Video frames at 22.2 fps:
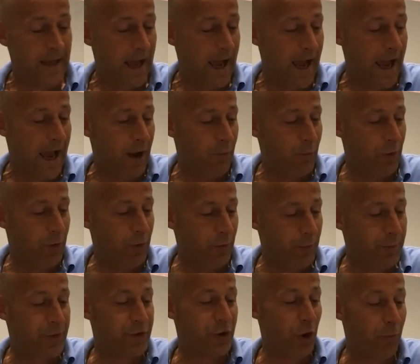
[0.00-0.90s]
And we were
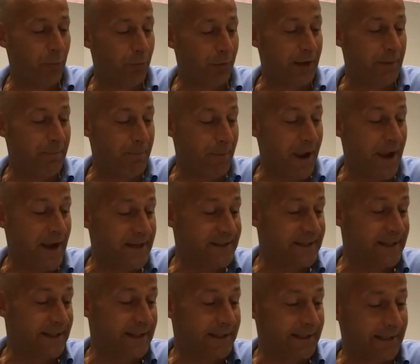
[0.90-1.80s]
predominantly
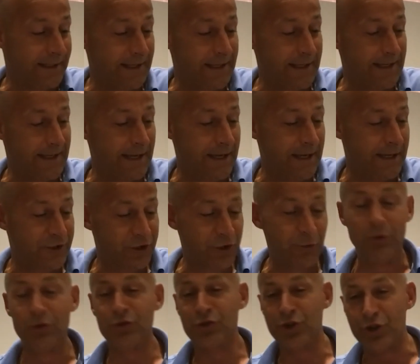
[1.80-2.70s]
basically a
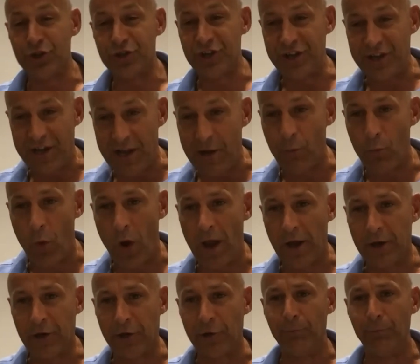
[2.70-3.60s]
double jersey
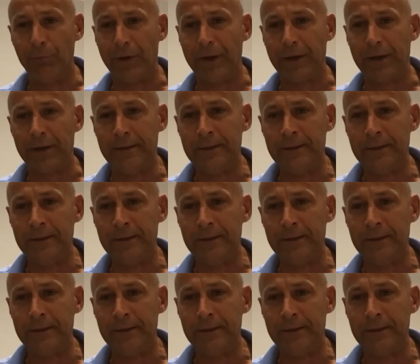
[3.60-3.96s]
knitwear company.